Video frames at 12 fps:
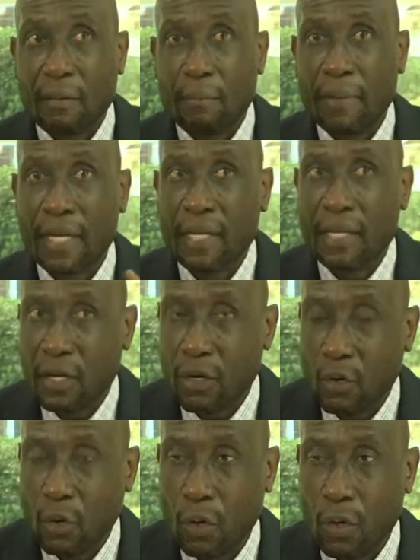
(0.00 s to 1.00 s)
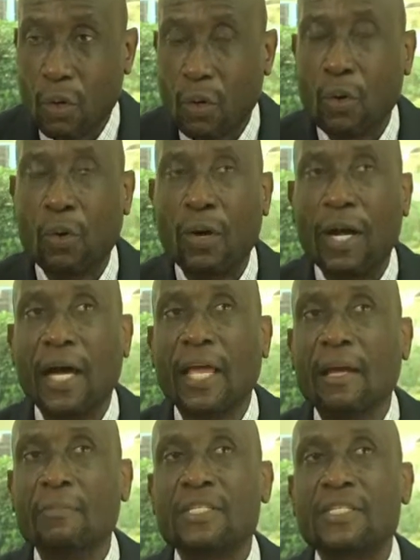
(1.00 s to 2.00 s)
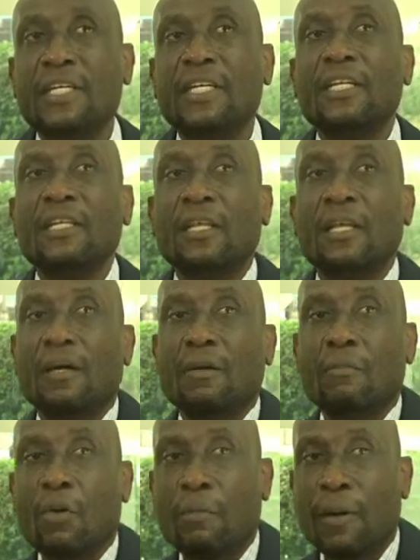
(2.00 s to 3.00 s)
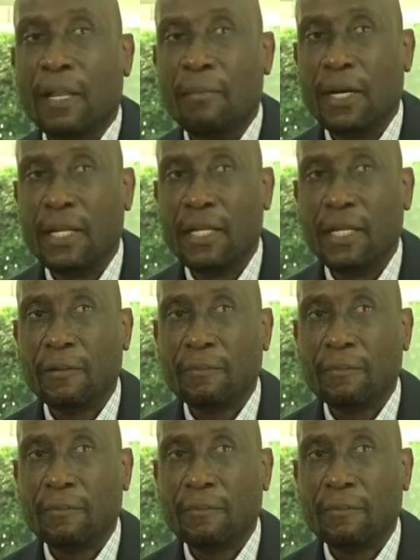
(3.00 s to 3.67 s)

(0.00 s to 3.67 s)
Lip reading: making a call or I am sending mobile money.